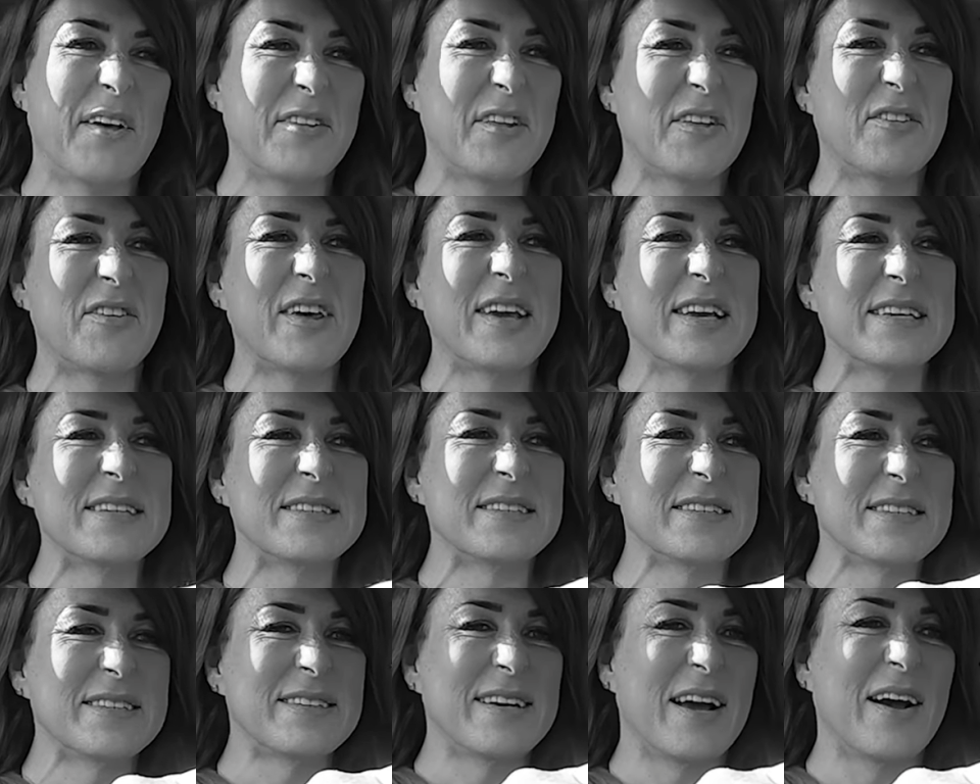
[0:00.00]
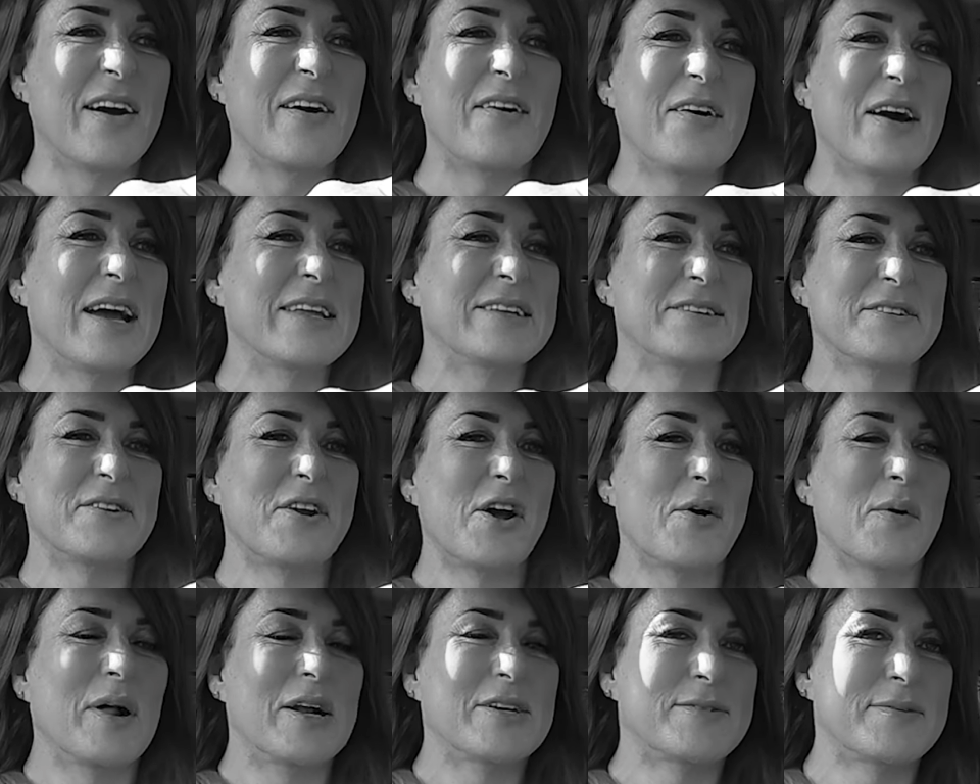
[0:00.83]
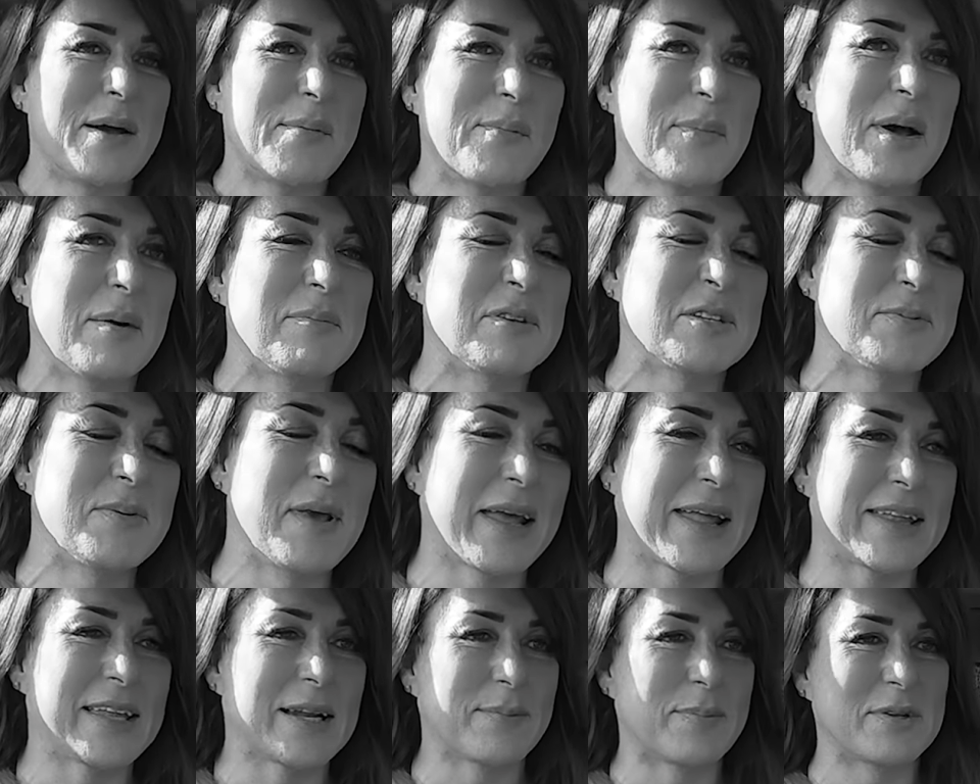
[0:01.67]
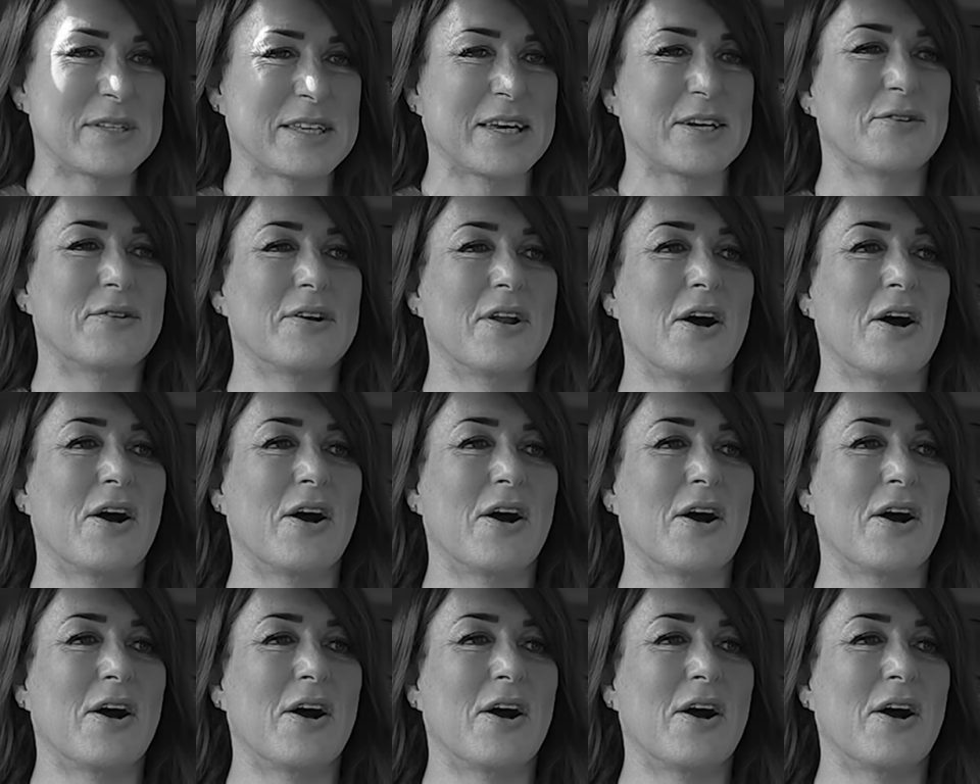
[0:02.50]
Other things? Oh, I don't know. I'll remember. I'm just making it up as I go